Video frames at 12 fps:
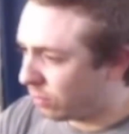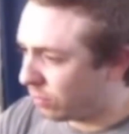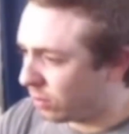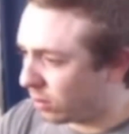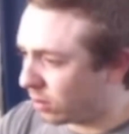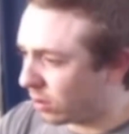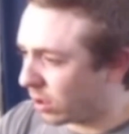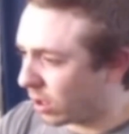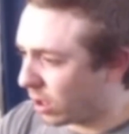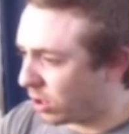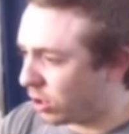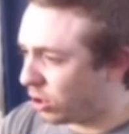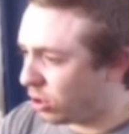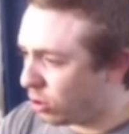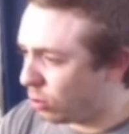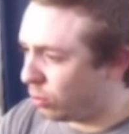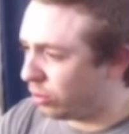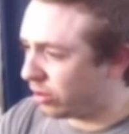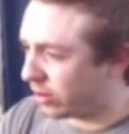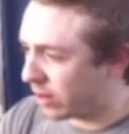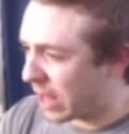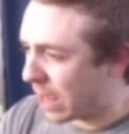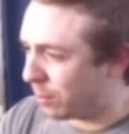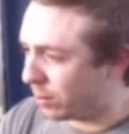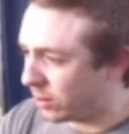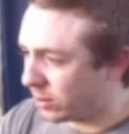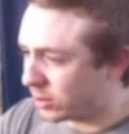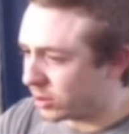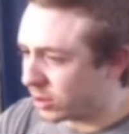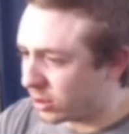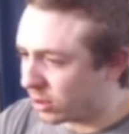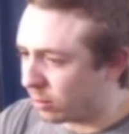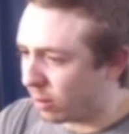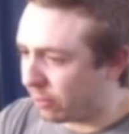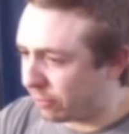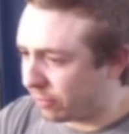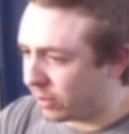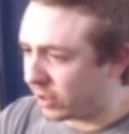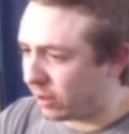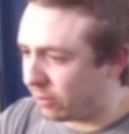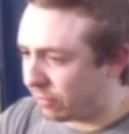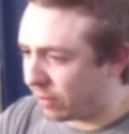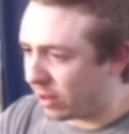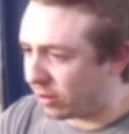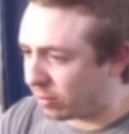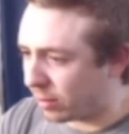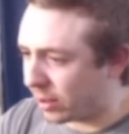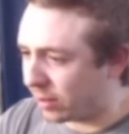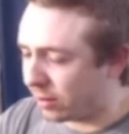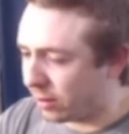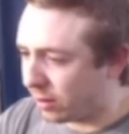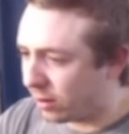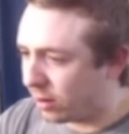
feels like a huge slap to my fucking face, man.